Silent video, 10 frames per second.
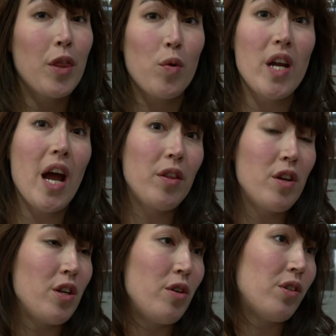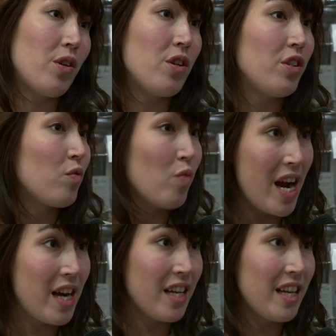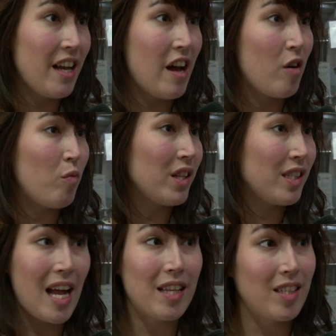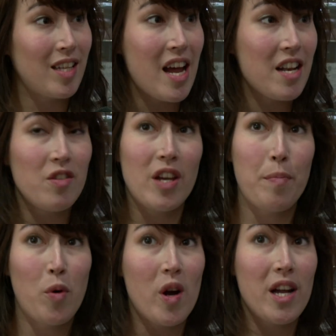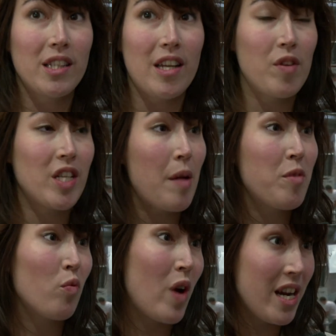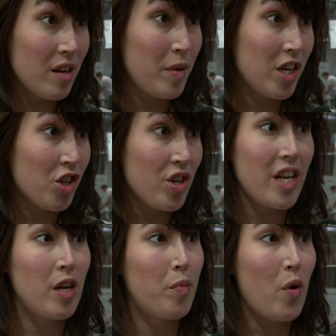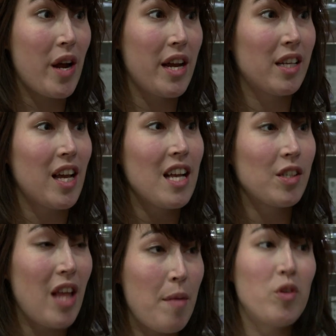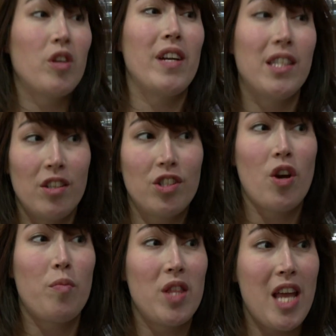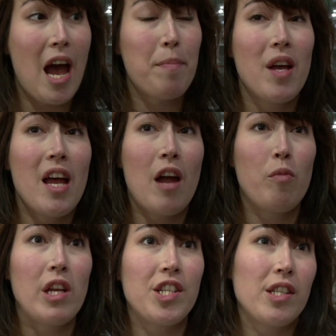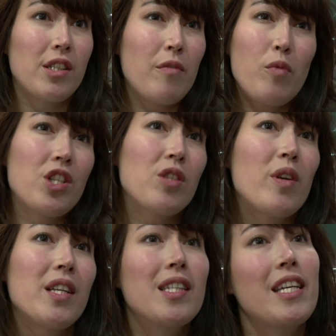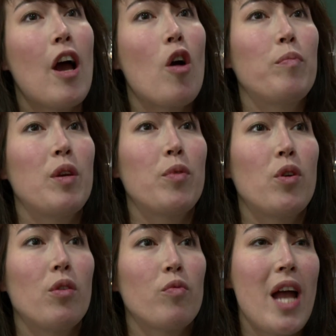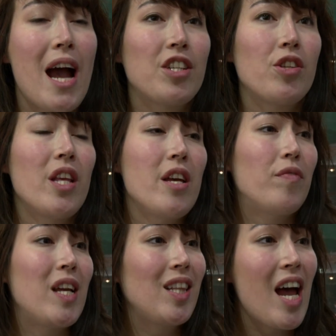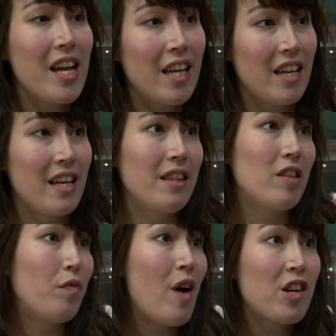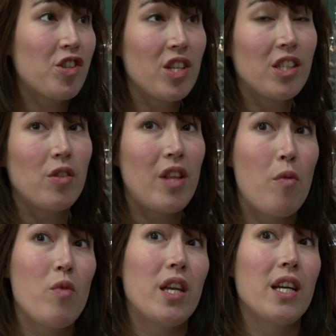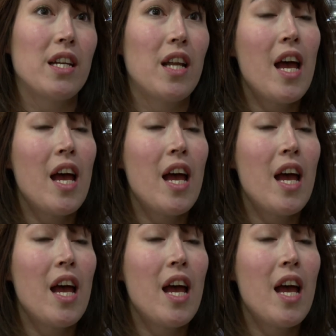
Three other users rate it. Once that's done, you get points. Every time you rate a picture, you get a point. So that motivates you to open the app. And we just want to see how people react to it, if they like it, the function, so then we can